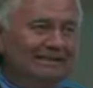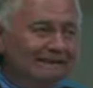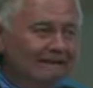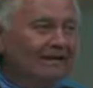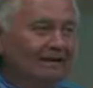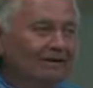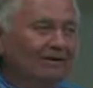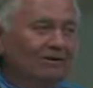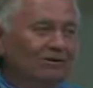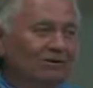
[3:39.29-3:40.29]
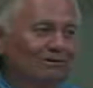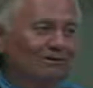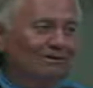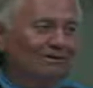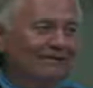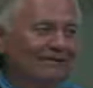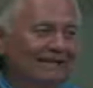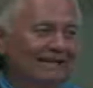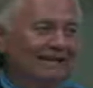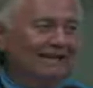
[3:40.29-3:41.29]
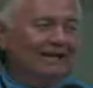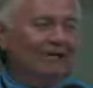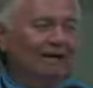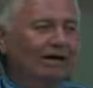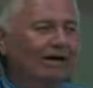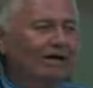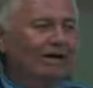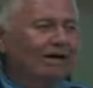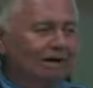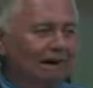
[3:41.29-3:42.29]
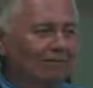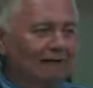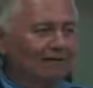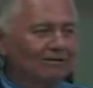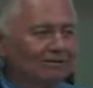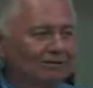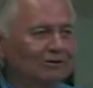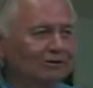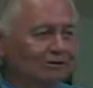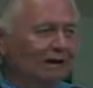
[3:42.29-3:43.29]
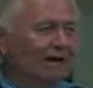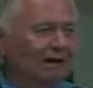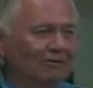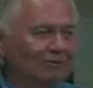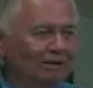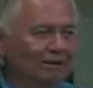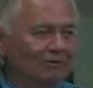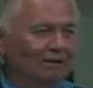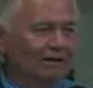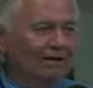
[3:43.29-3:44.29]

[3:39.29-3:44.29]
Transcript: They needed the gold. And they created the Adama to do the mining for them,